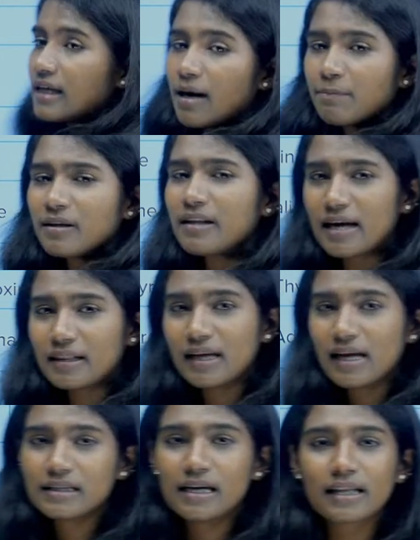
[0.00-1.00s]
chapter,
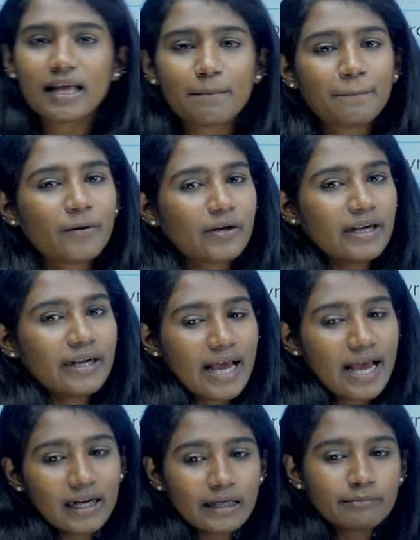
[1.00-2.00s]
these are the important
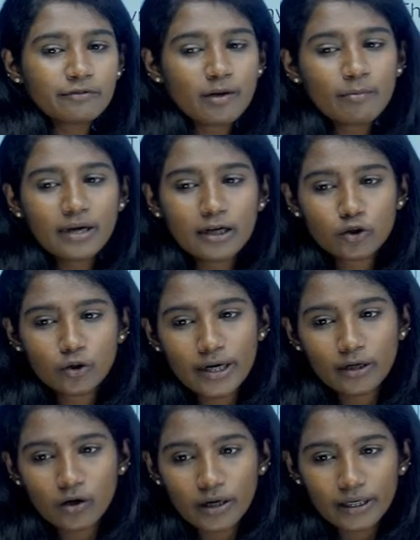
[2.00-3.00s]
diagrams from control
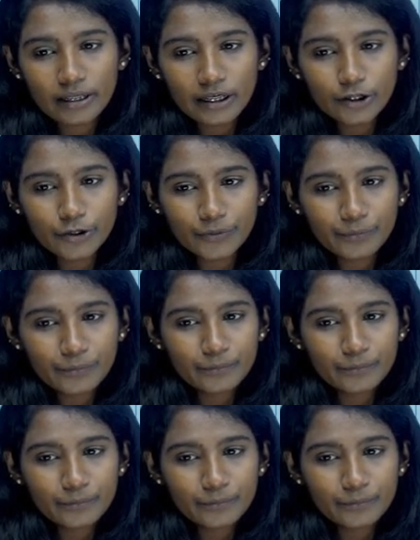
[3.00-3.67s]
and coordination.